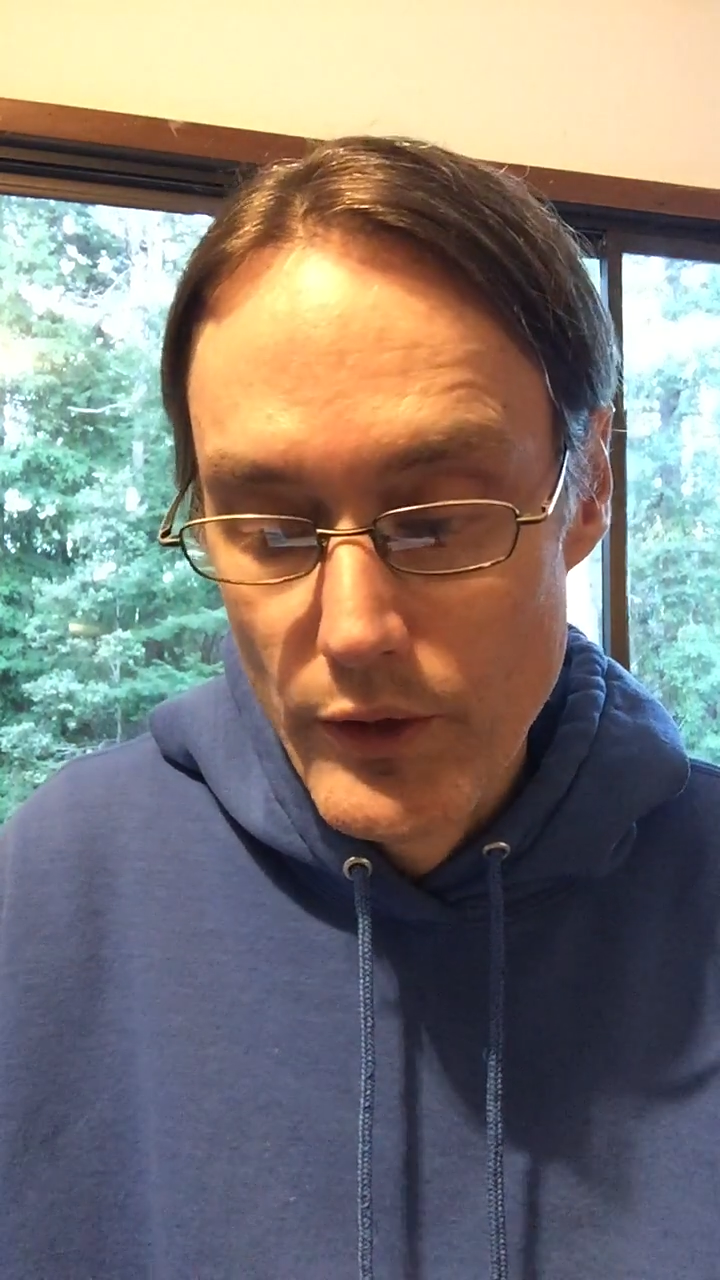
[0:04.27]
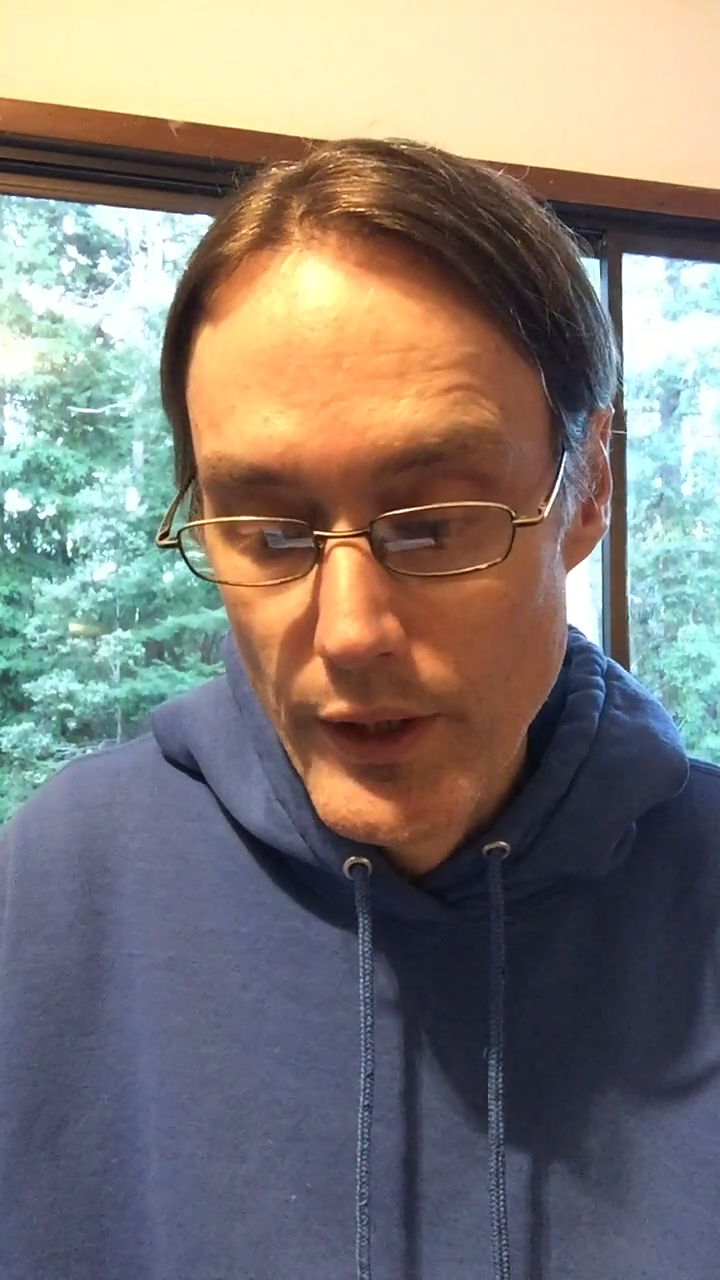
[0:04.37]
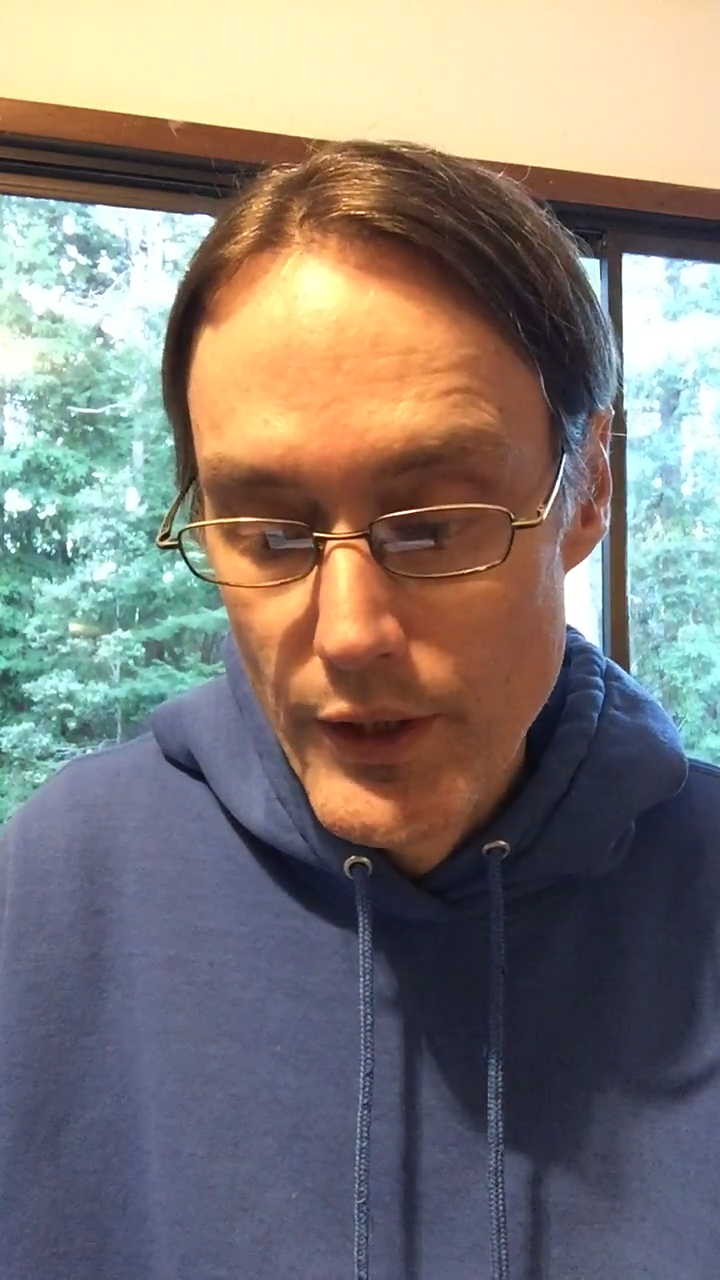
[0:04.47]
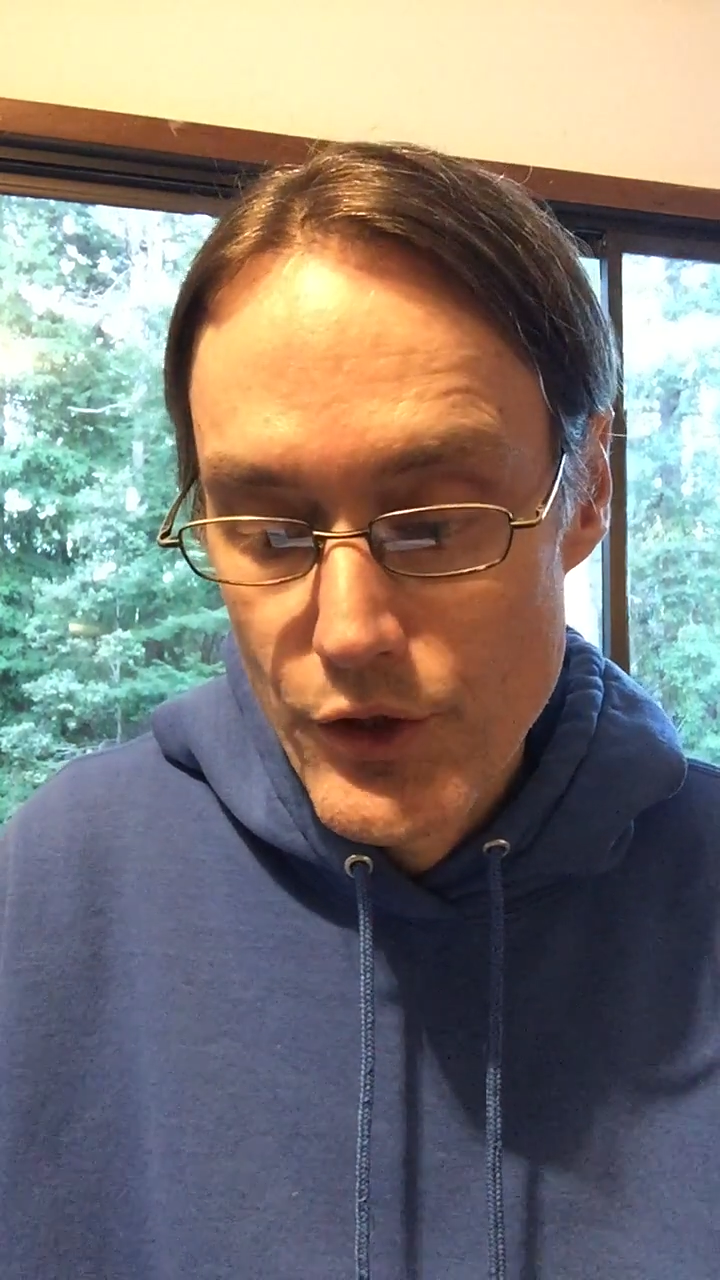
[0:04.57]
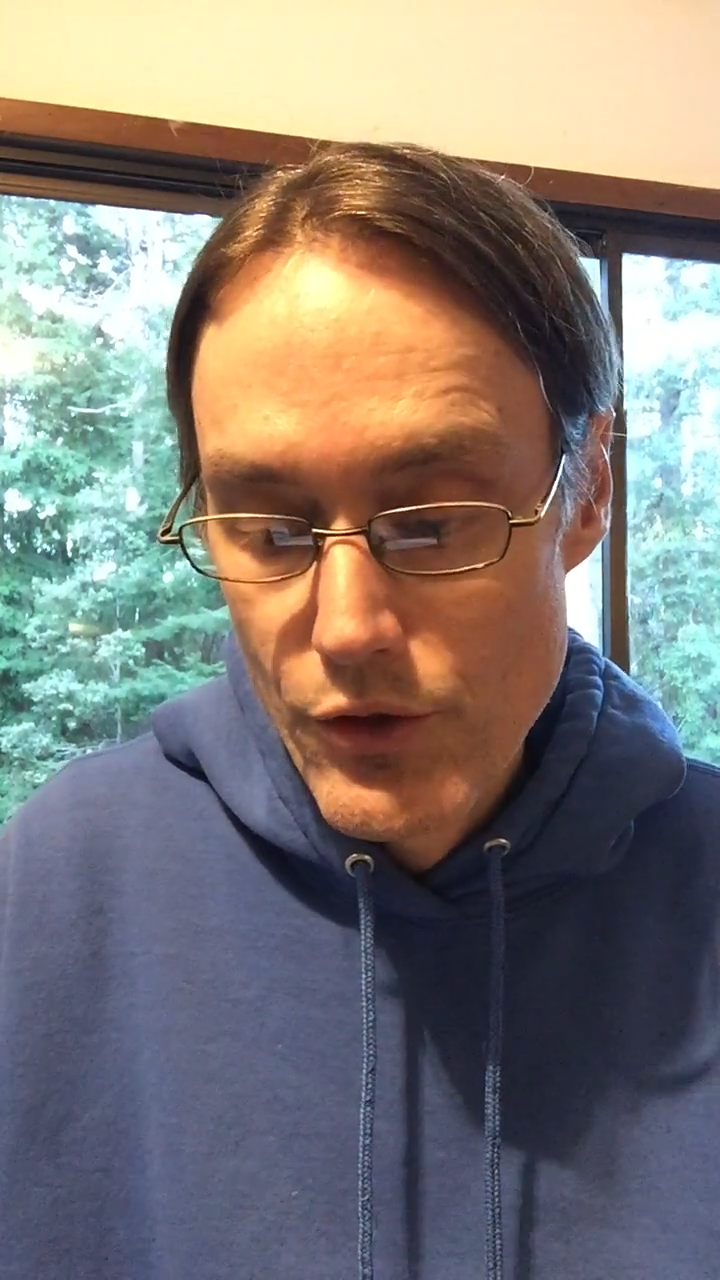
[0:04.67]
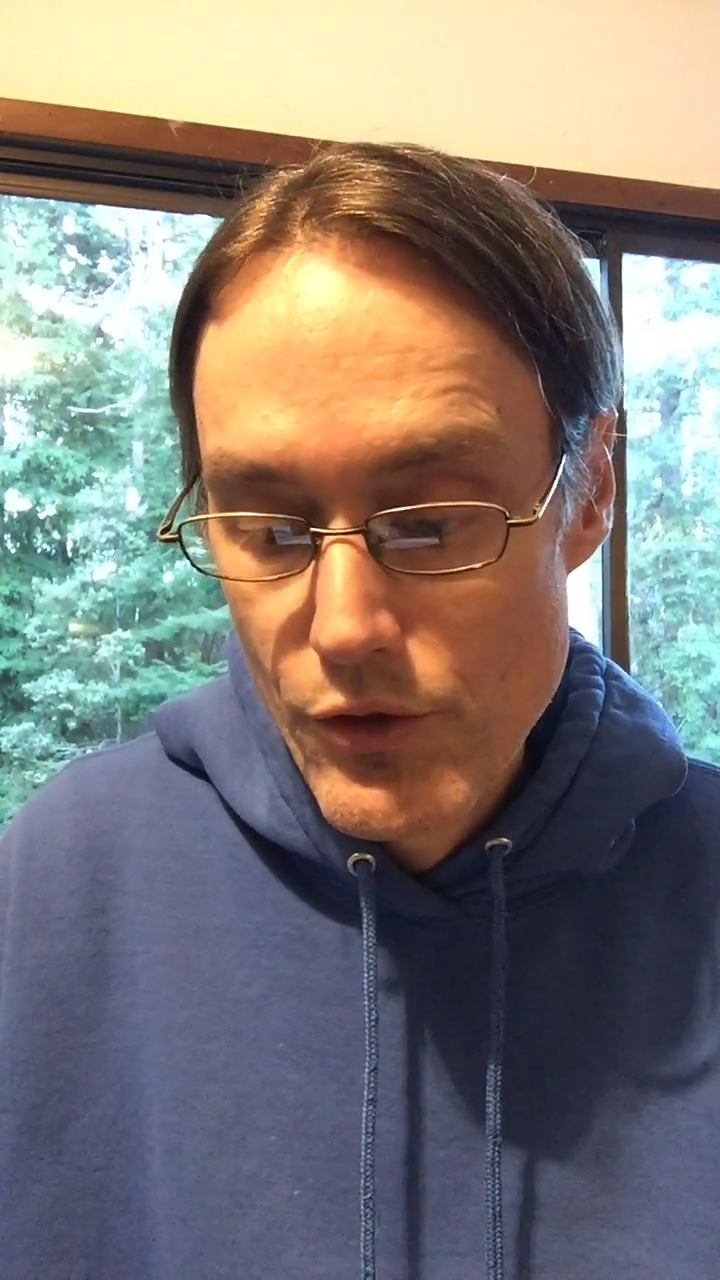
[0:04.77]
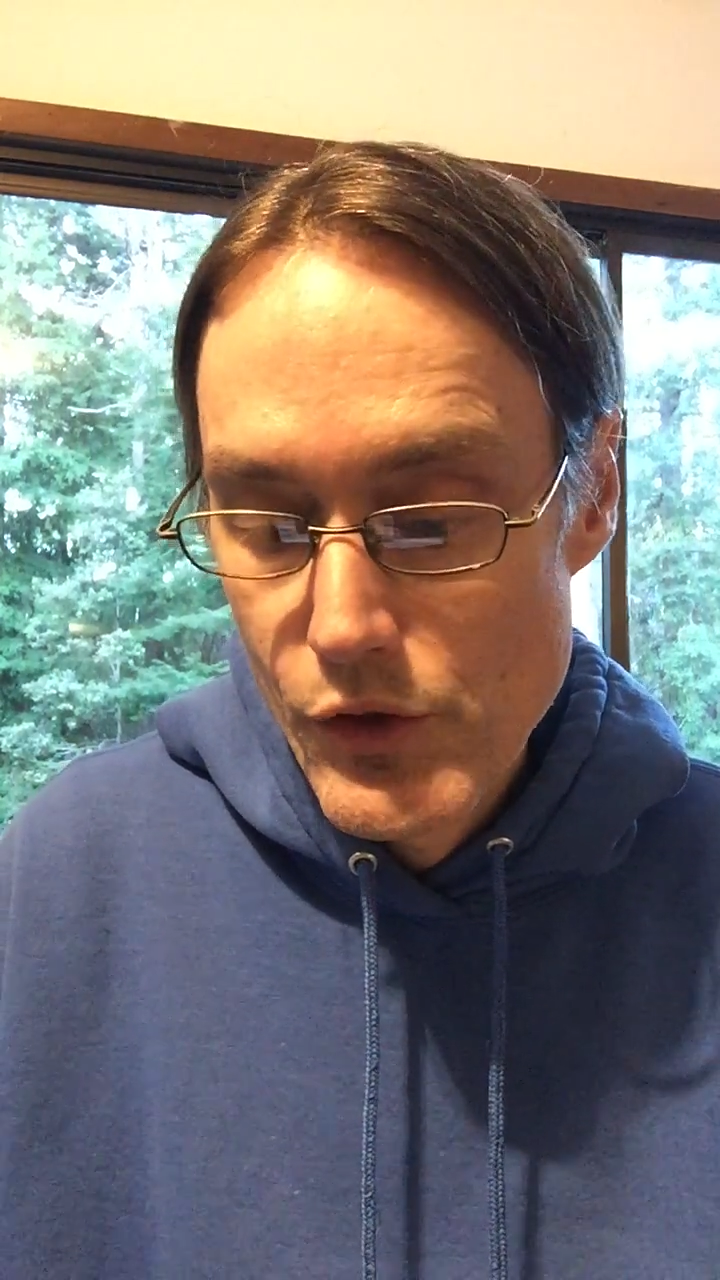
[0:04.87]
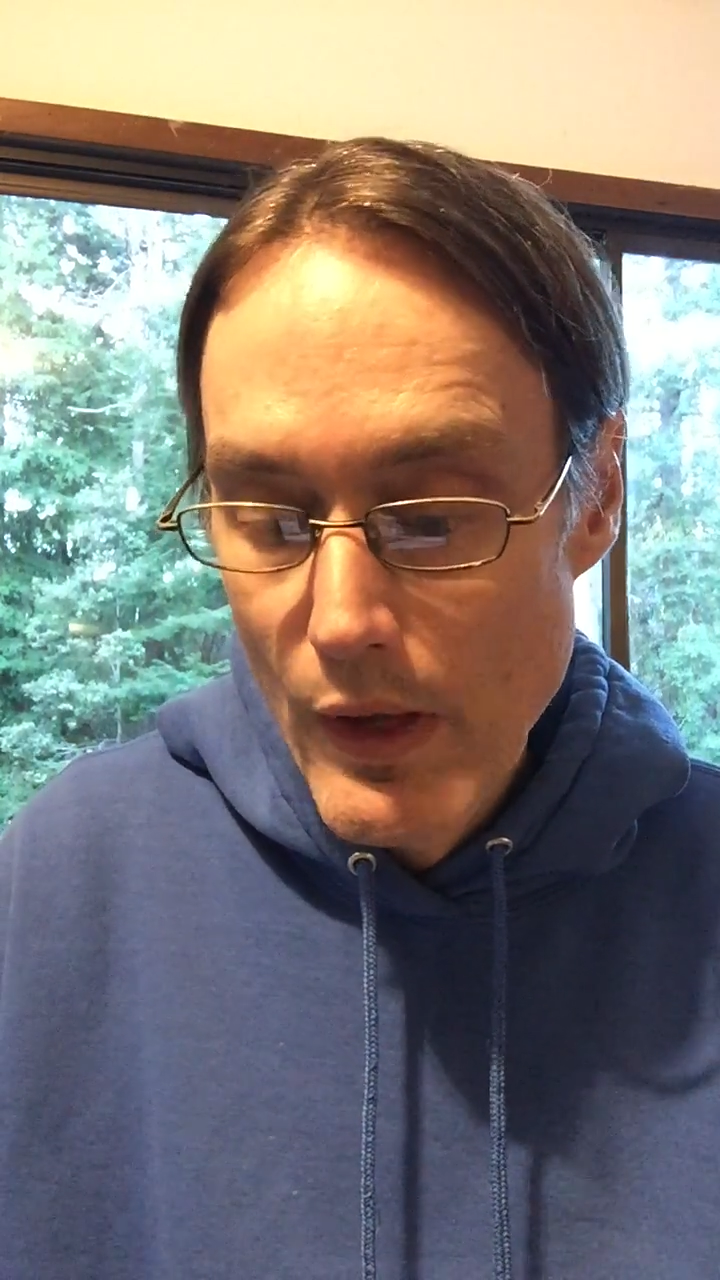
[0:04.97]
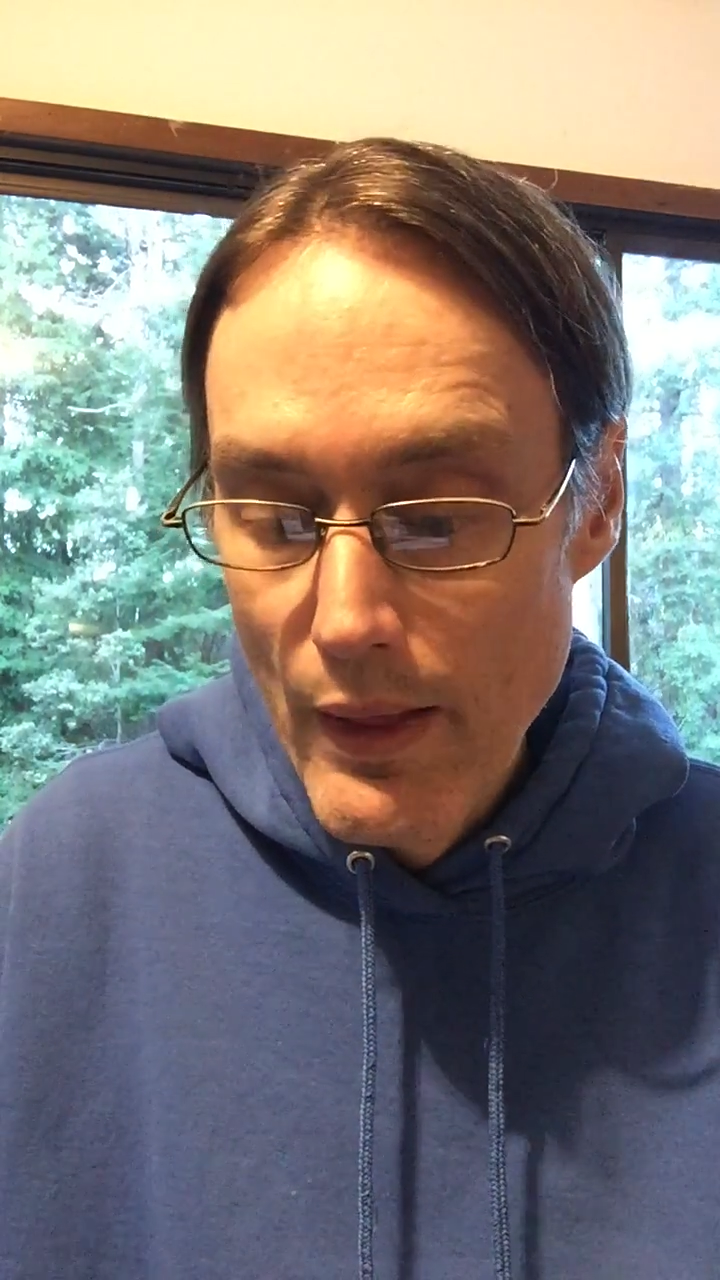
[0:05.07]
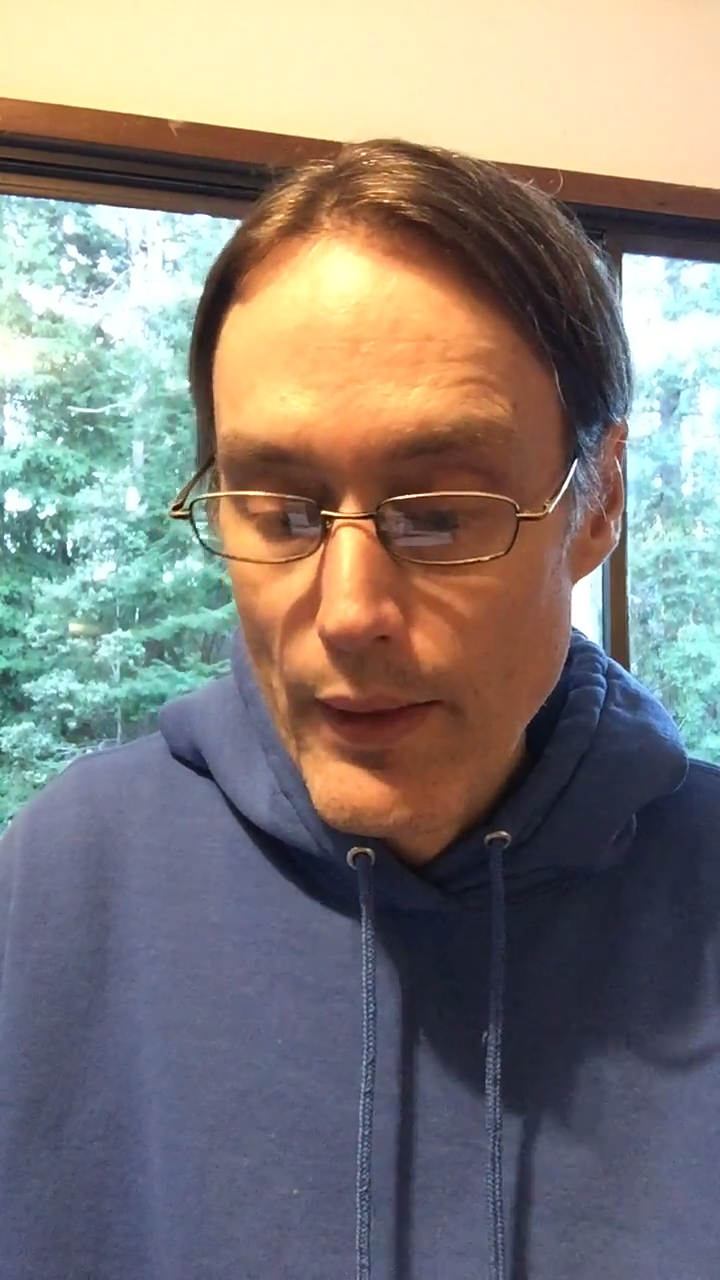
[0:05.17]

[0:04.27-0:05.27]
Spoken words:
Relations